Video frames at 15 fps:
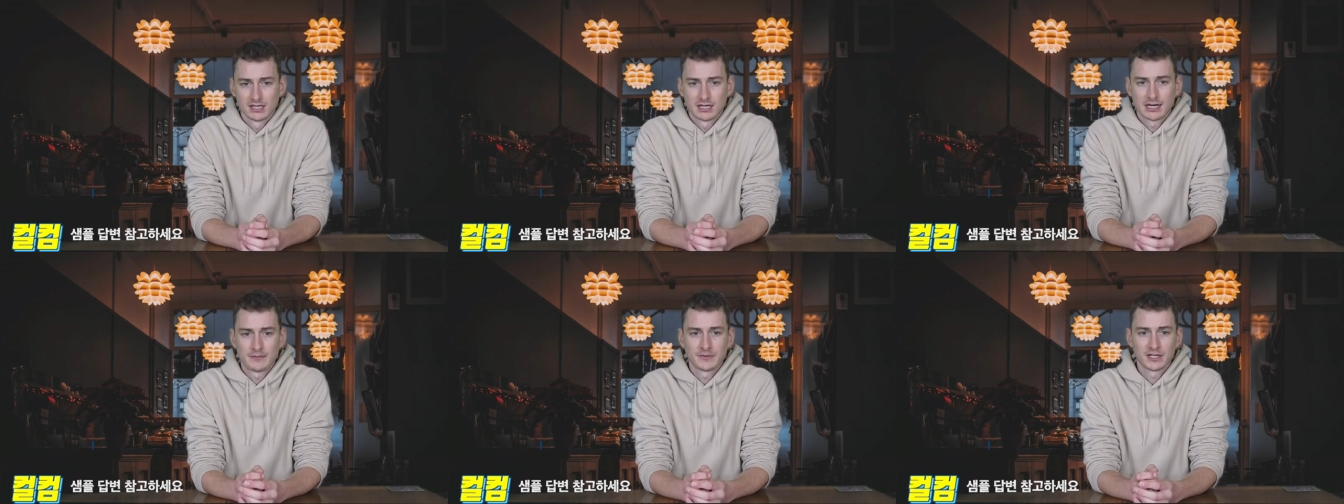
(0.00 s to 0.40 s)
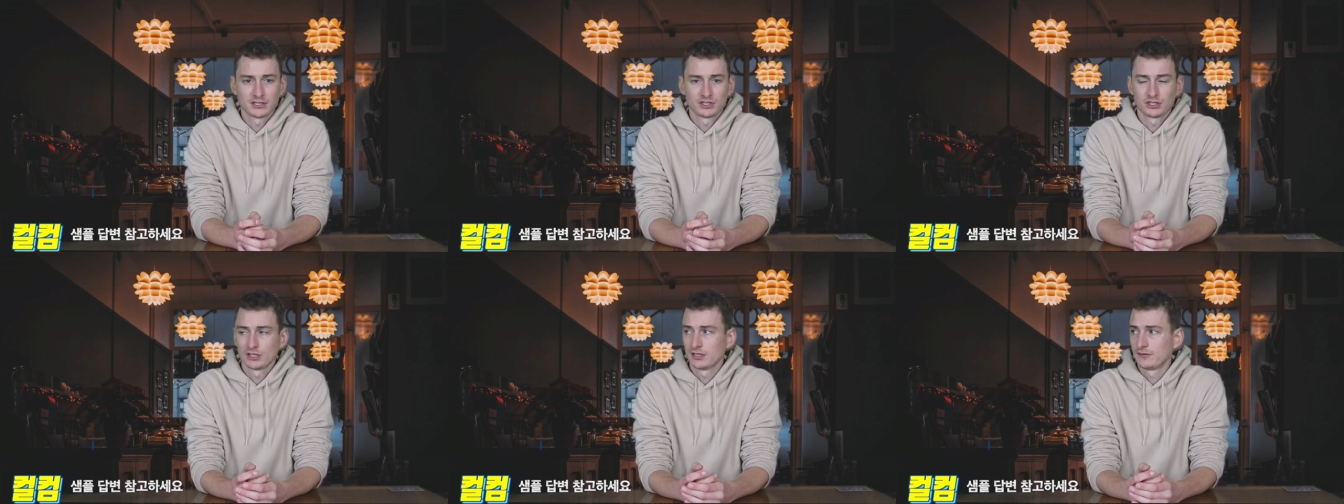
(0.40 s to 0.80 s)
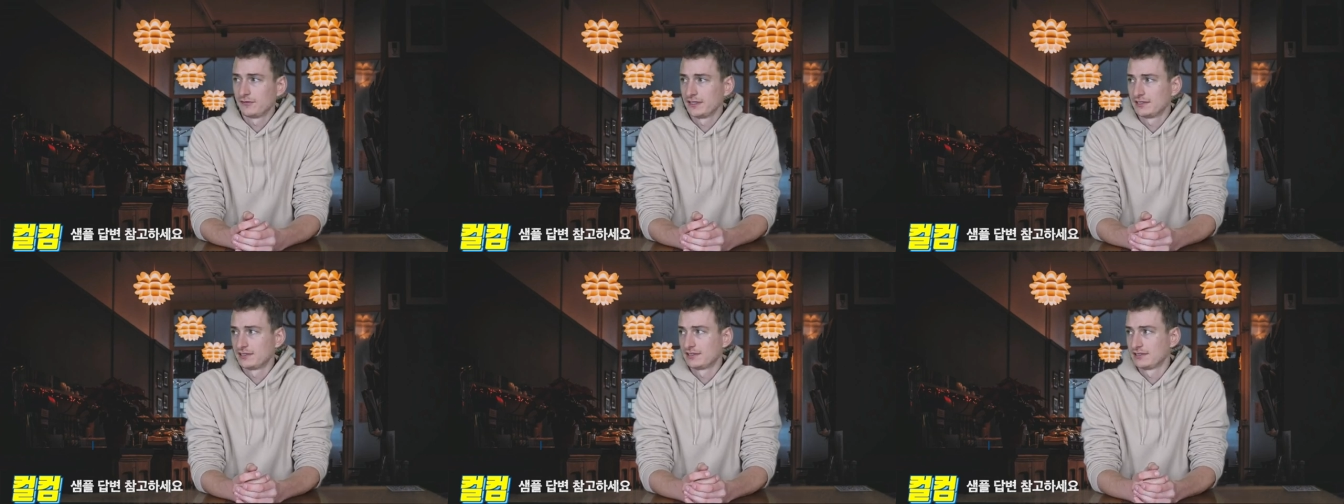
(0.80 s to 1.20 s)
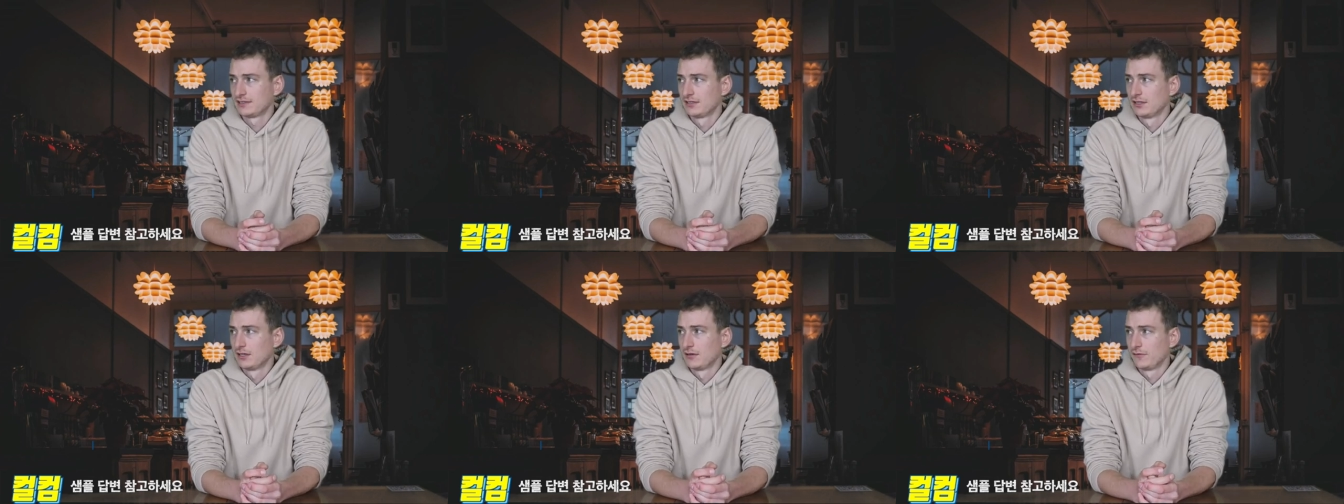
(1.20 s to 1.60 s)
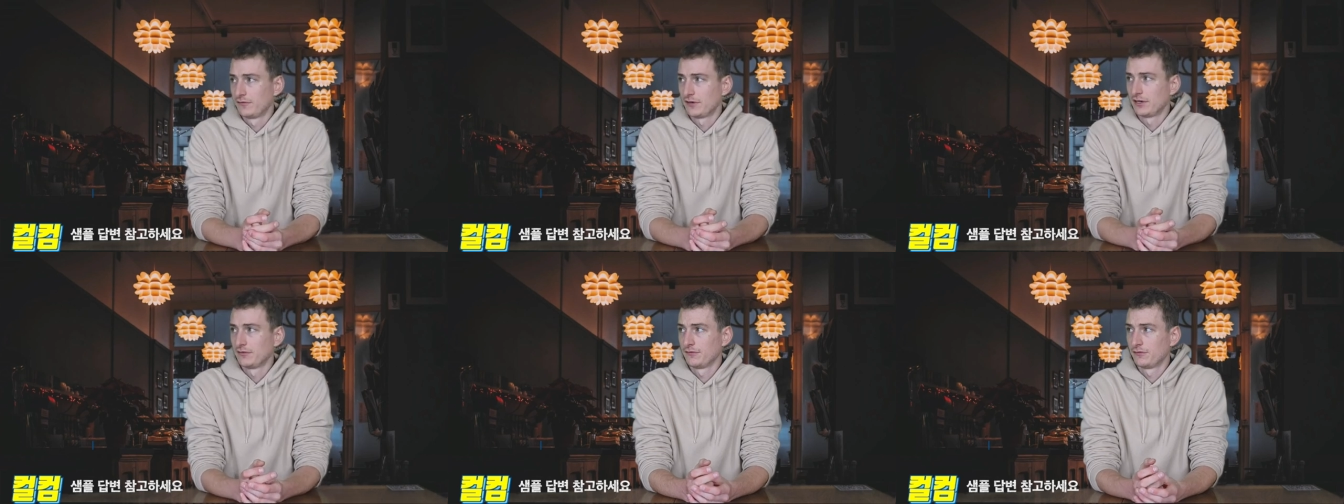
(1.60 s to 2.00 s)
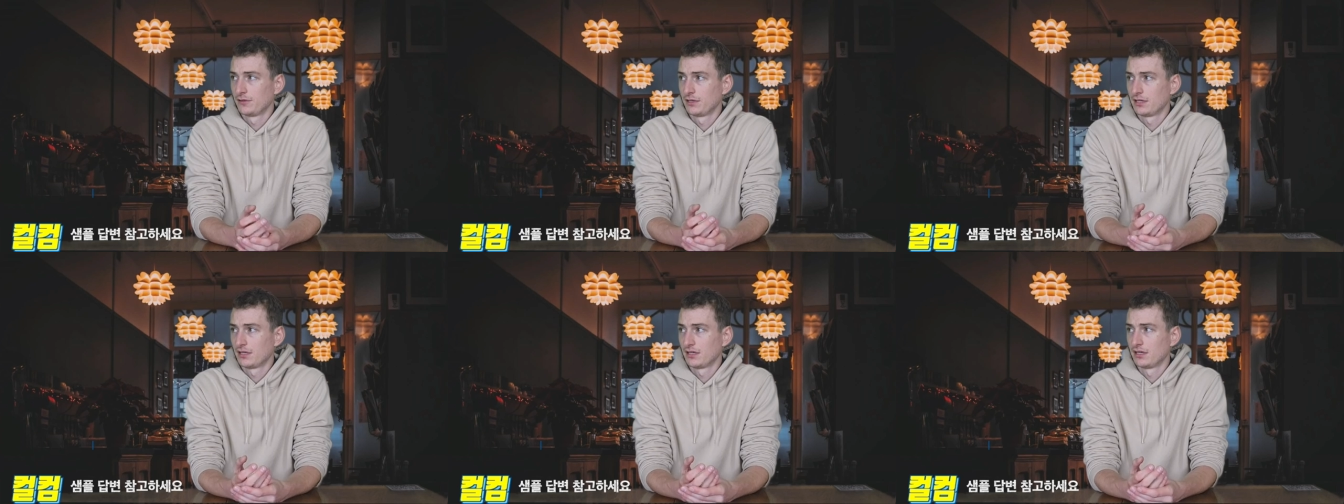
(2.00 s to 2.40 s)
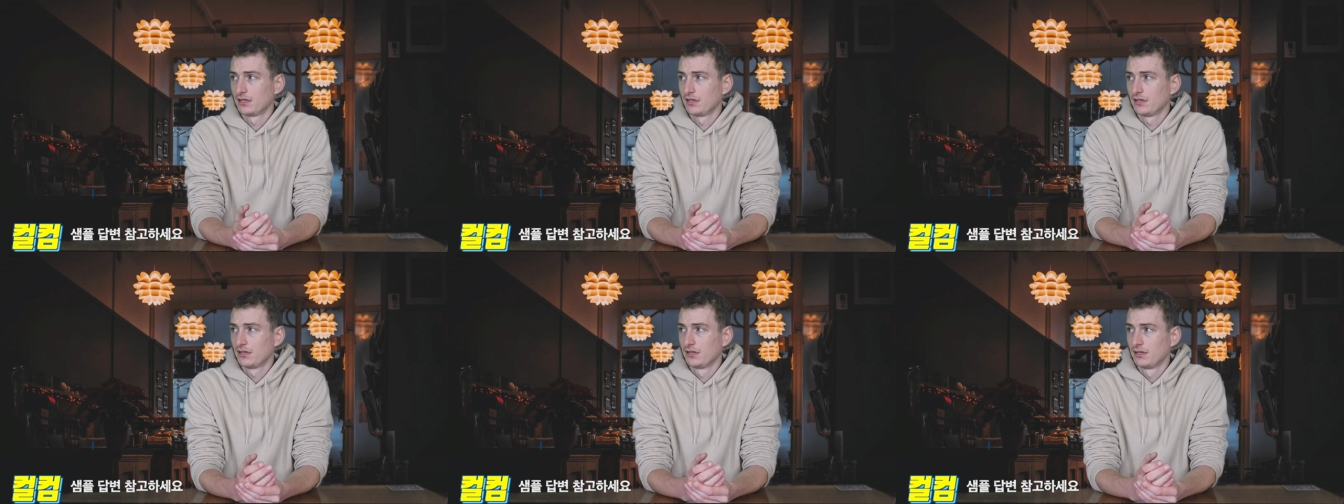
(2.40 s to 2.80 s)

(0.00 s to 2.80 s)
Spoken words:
I'm not sure if it's fun for the